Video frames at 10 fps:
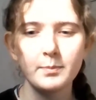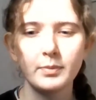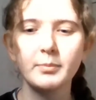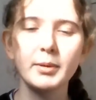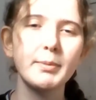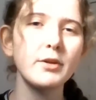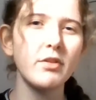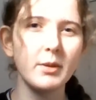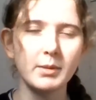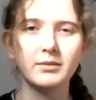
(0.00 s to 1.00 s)
But both of
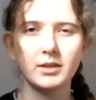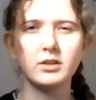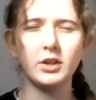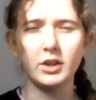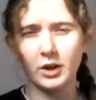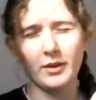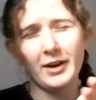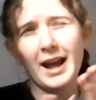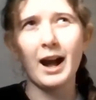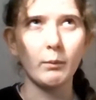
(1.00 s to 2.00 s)
them are, you know, they're an
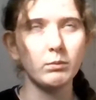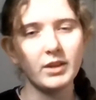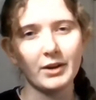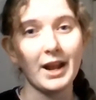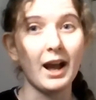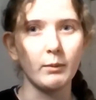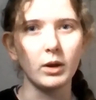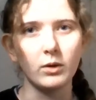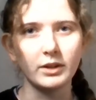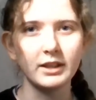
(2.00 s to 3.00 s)
hour
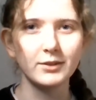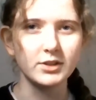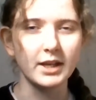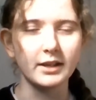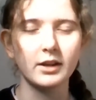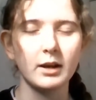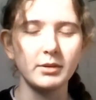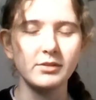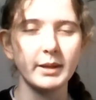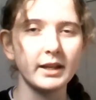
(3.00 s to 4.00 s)
long, give or take a couple
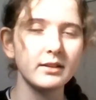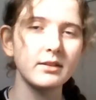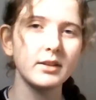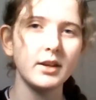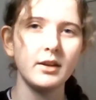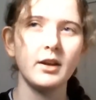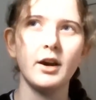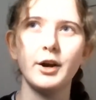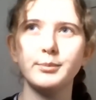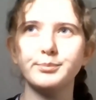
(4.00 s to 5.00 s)
of minutes.
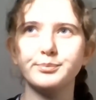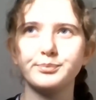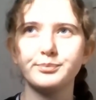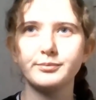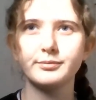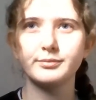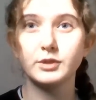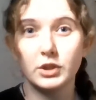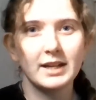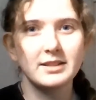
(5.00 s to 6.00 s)

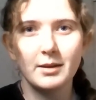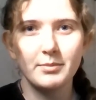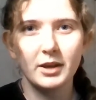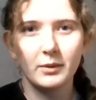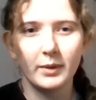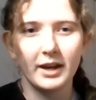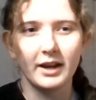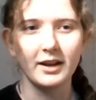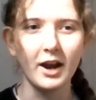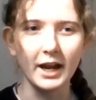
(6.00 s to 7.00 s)
So that's something
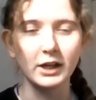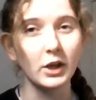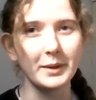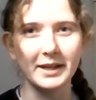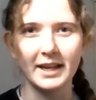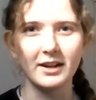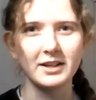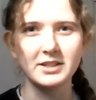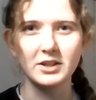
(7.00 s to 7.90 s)
where going in I didn't